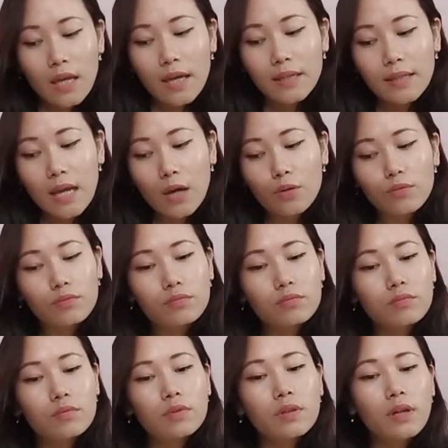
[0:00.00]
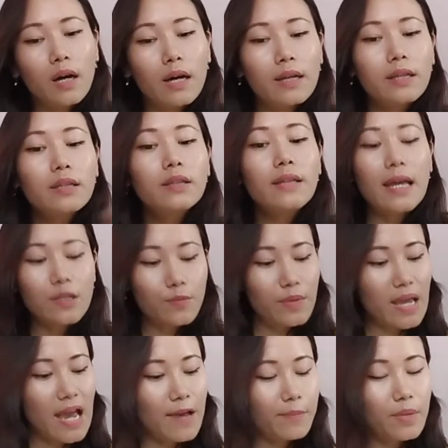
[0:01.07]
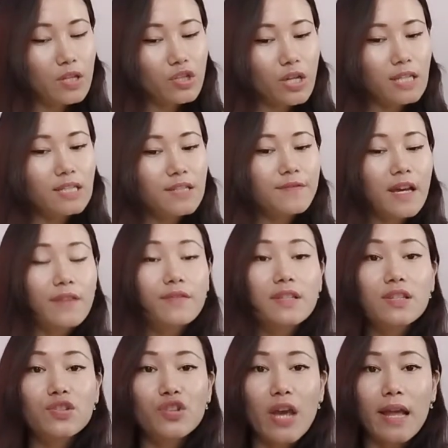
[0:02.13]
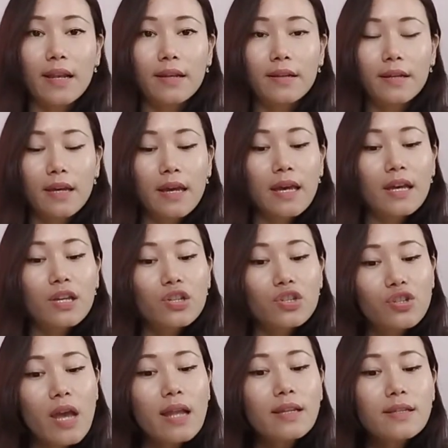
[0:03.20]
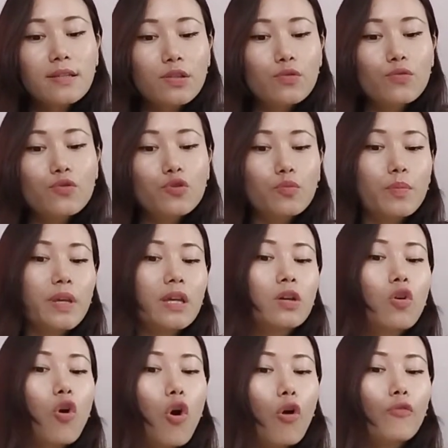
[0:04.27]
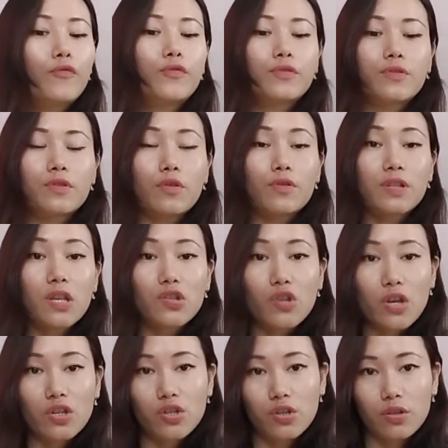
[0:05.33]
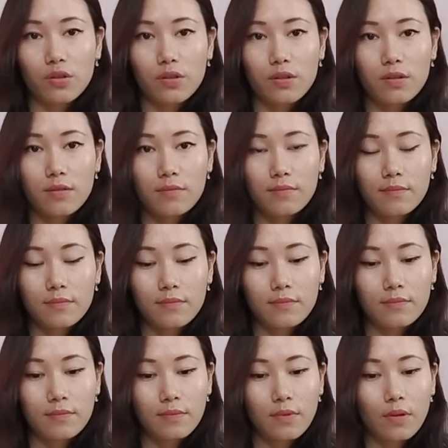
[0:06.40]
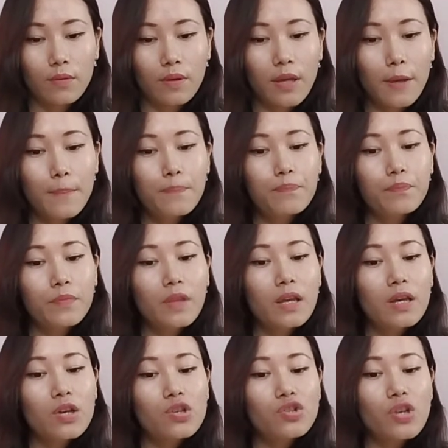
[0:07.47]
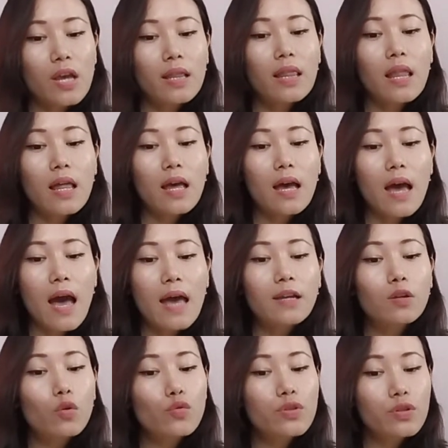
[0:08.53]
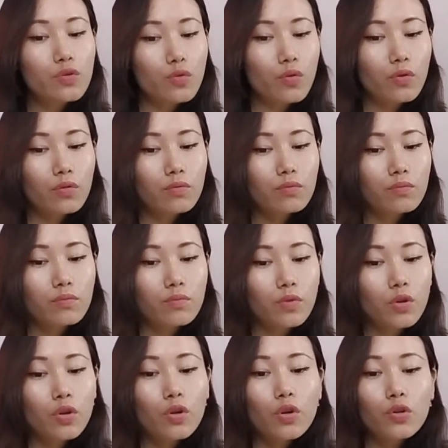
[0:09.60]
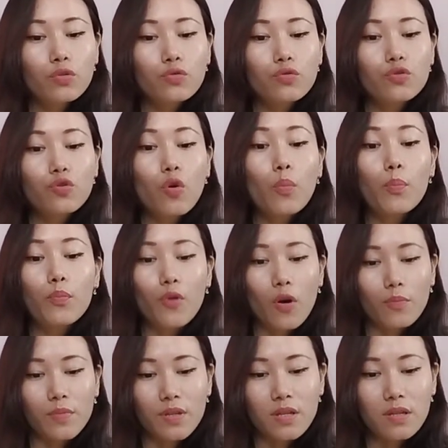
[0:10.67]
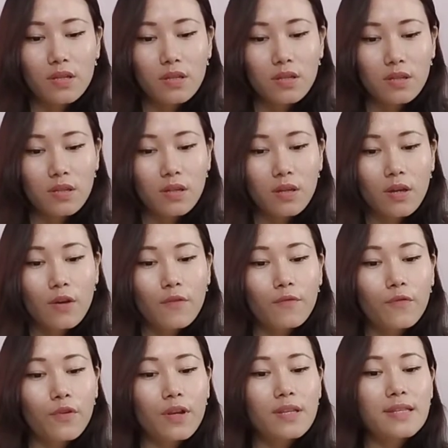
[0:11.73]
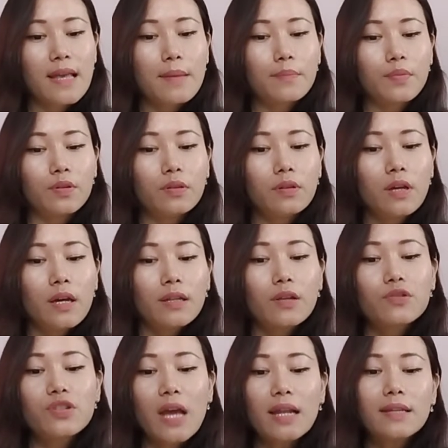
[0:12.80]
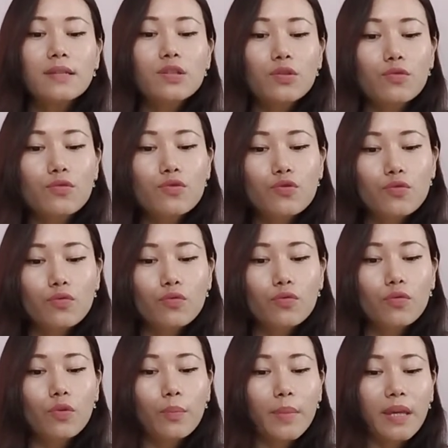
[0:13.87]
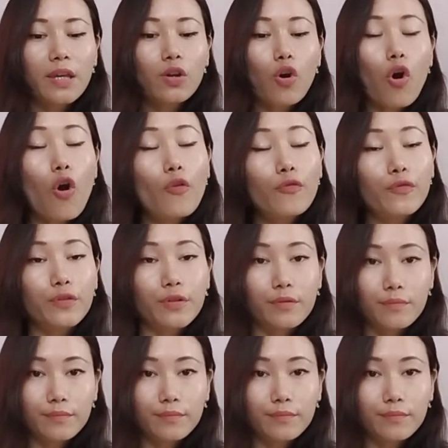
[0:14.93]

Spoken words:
Now, another that we have, page 85, is shall. Shall is used to make offers or suggestions. Okay, shall I close the door? To show promise. For example, now shall is used to make offer,